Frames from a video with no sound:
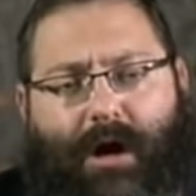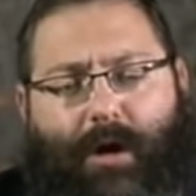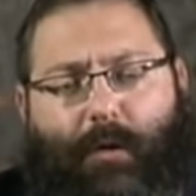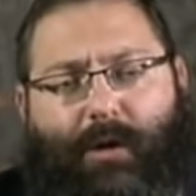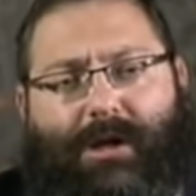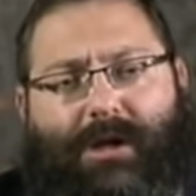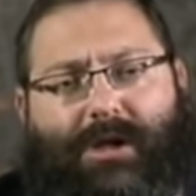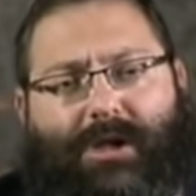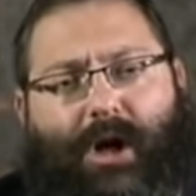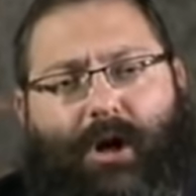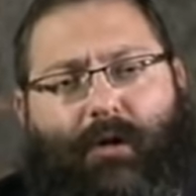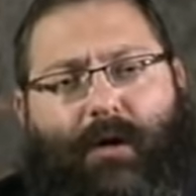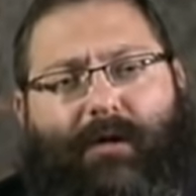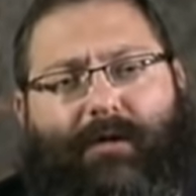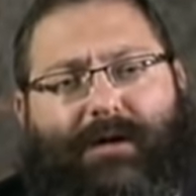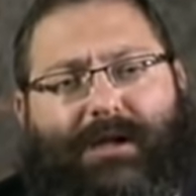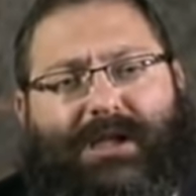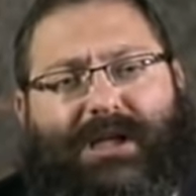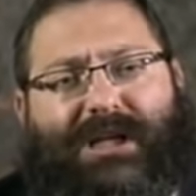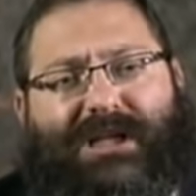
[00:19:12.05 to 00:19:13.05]
What the
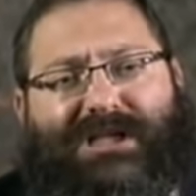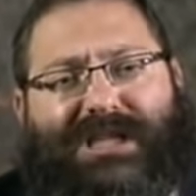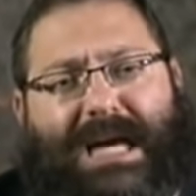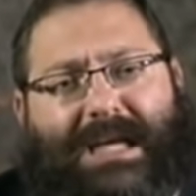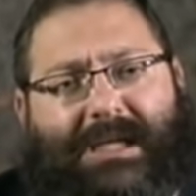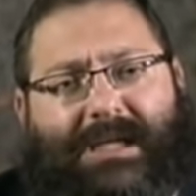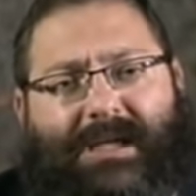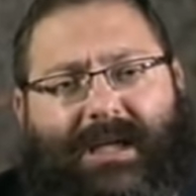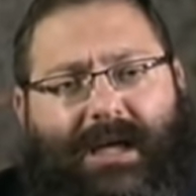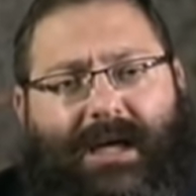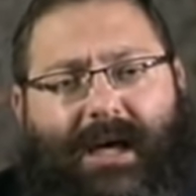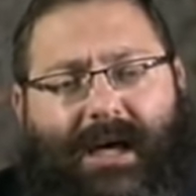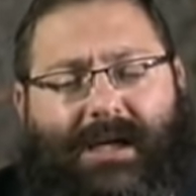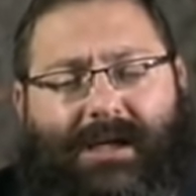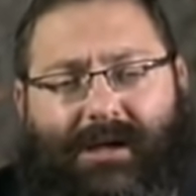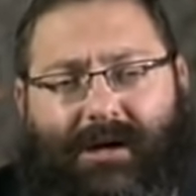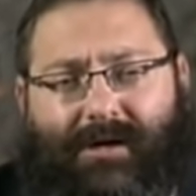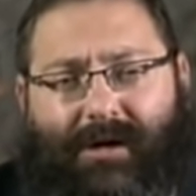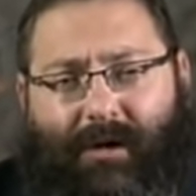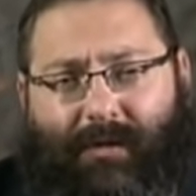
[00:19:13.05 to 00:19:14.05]
Zohar is suggesting
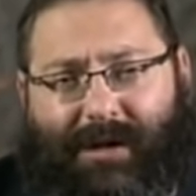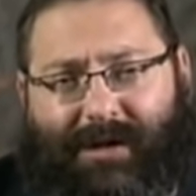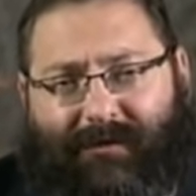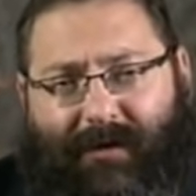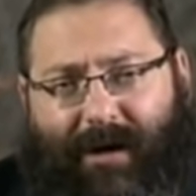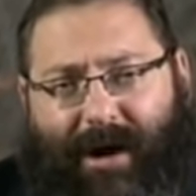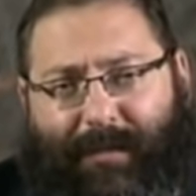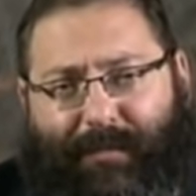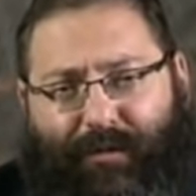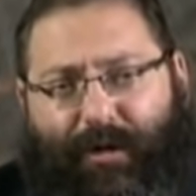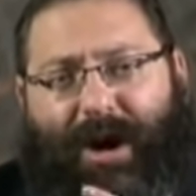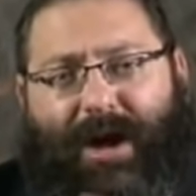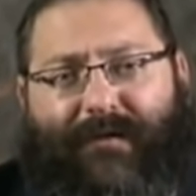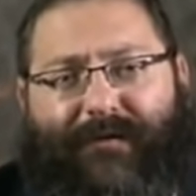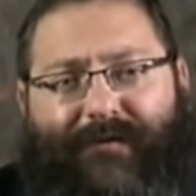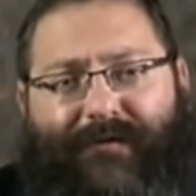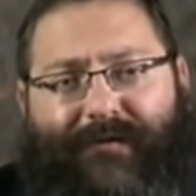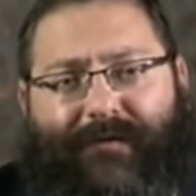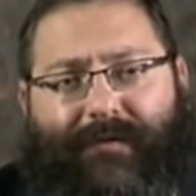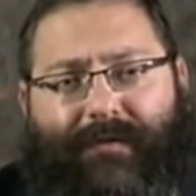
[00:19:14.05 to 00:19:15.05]
is, although it's very
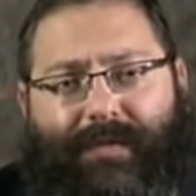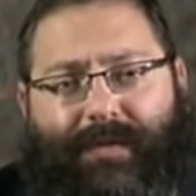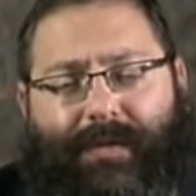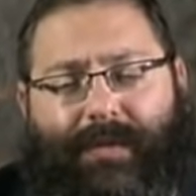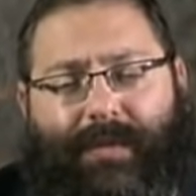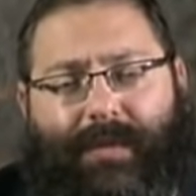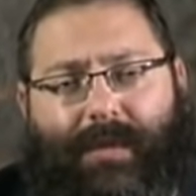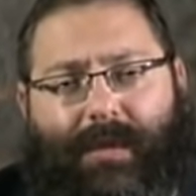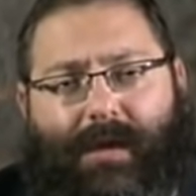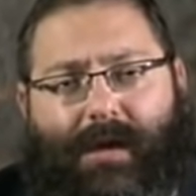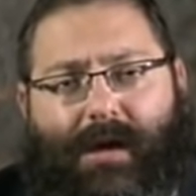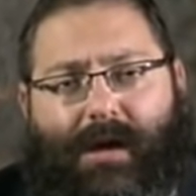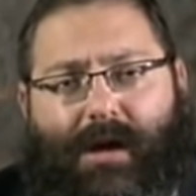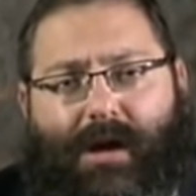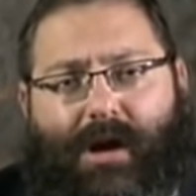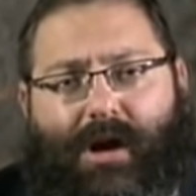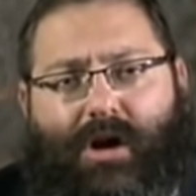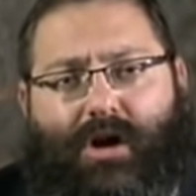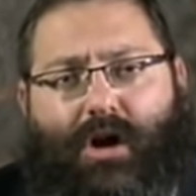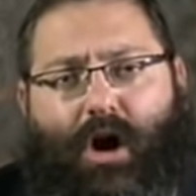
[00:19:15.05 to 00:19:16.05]
brief,
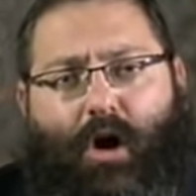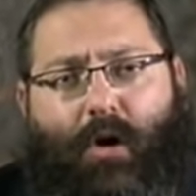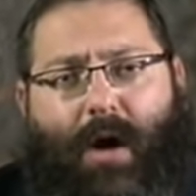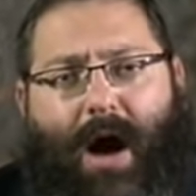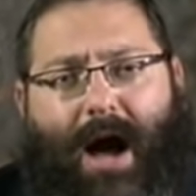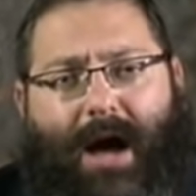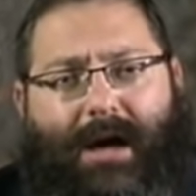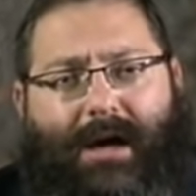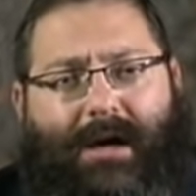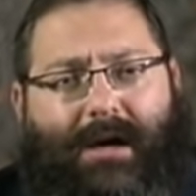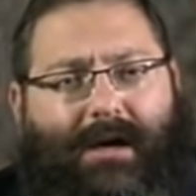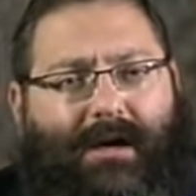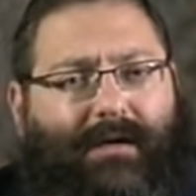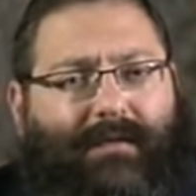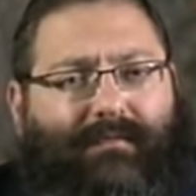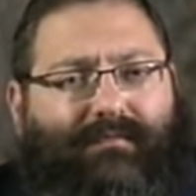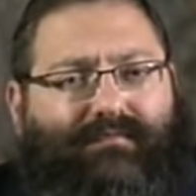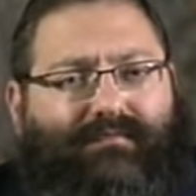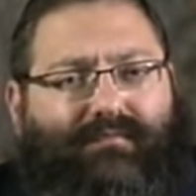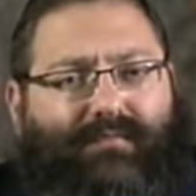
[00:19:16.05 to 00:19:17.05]
Noach
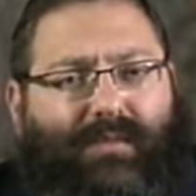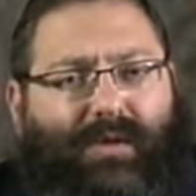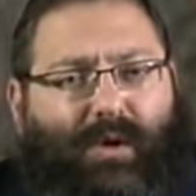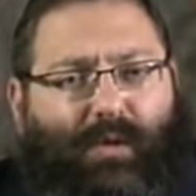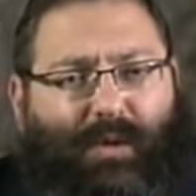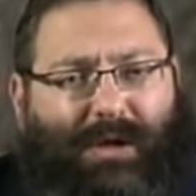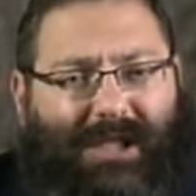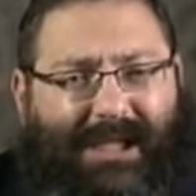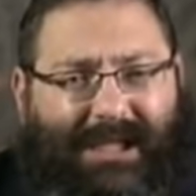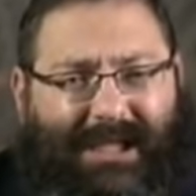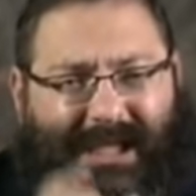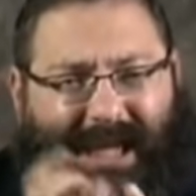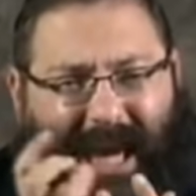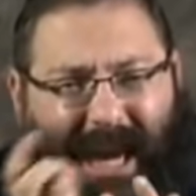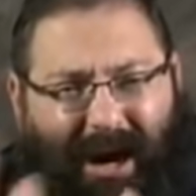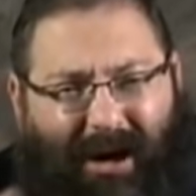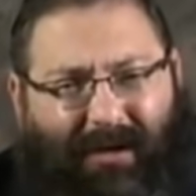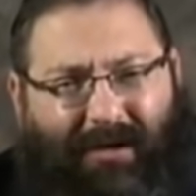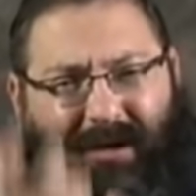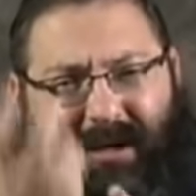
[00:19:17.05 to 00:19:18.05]
was
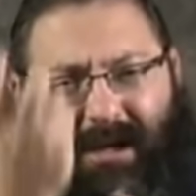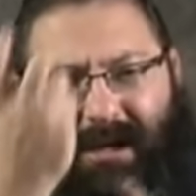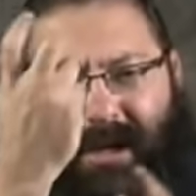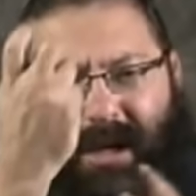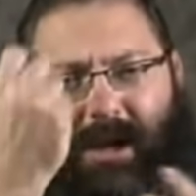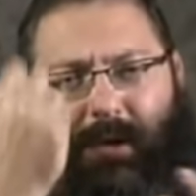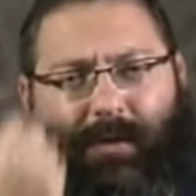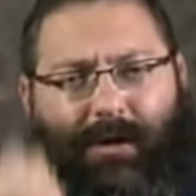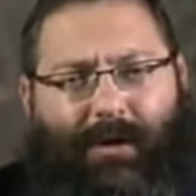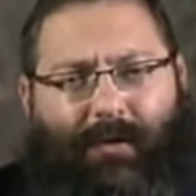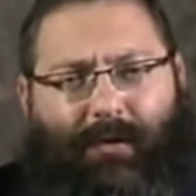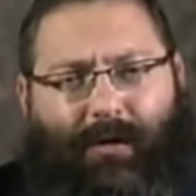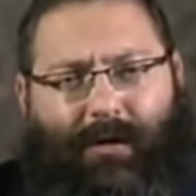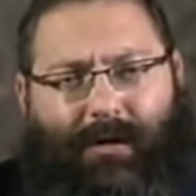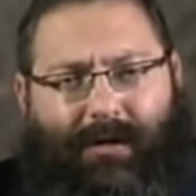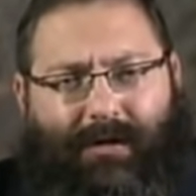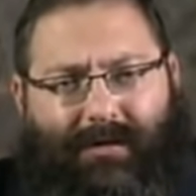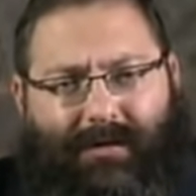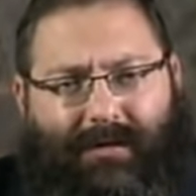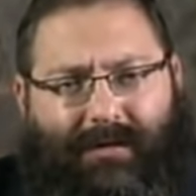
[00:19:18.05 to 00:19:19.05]
scared to deal with the
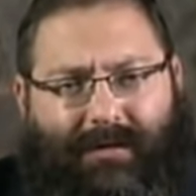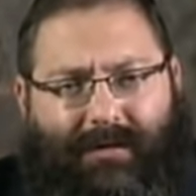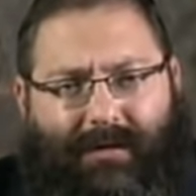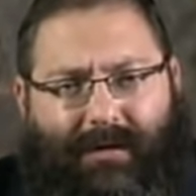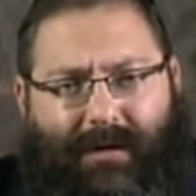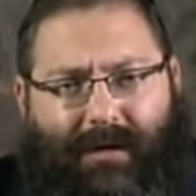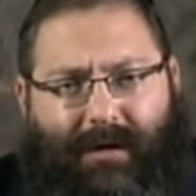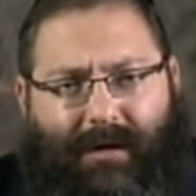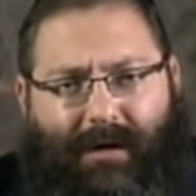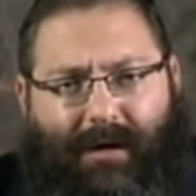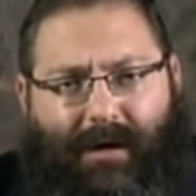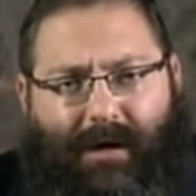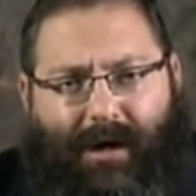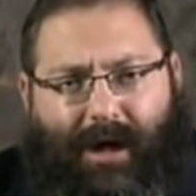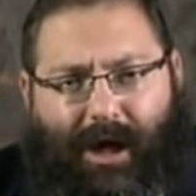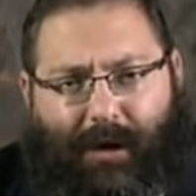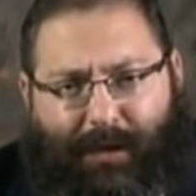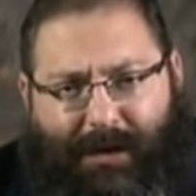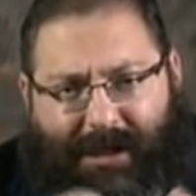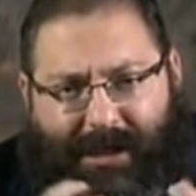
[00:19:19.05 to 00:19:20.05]
world.
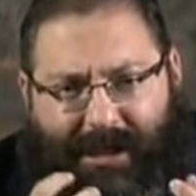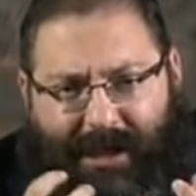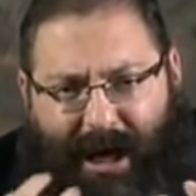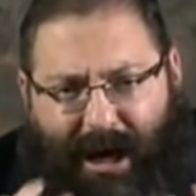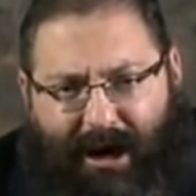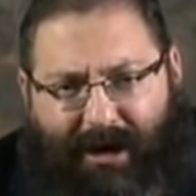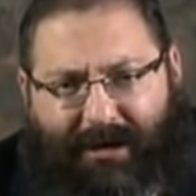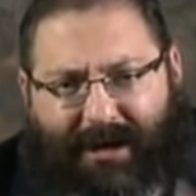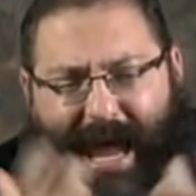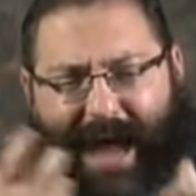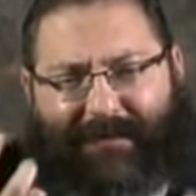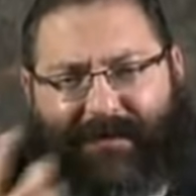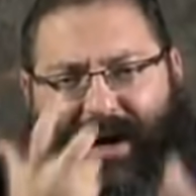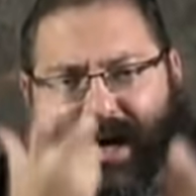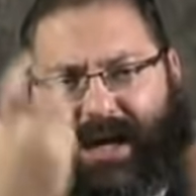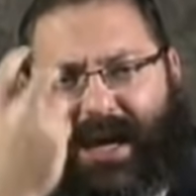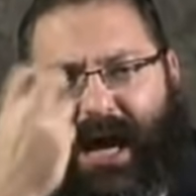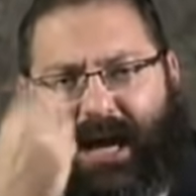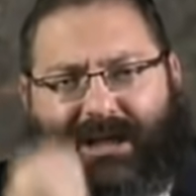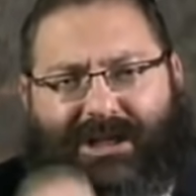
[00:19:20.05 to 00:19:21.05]
He was scared to have a
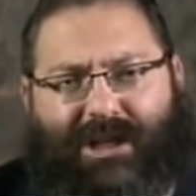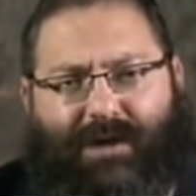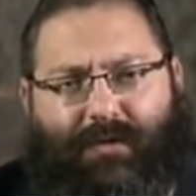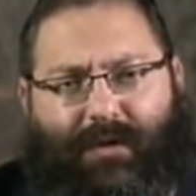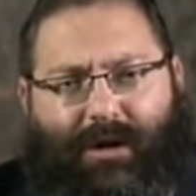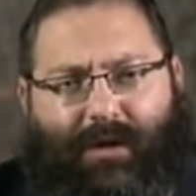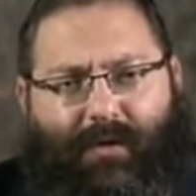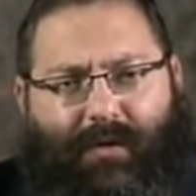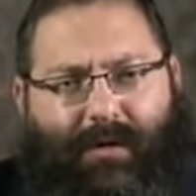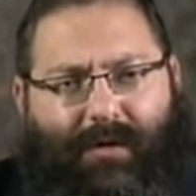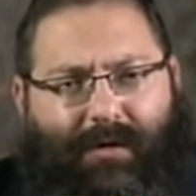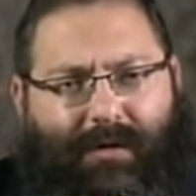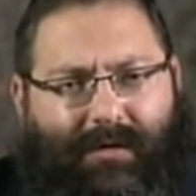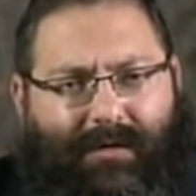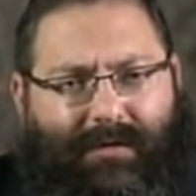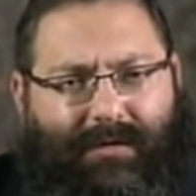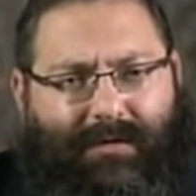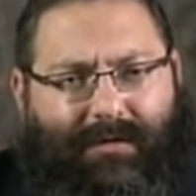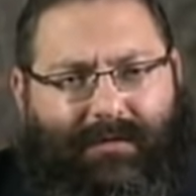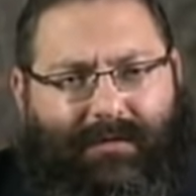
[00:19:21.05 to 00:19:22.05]
connection with the world.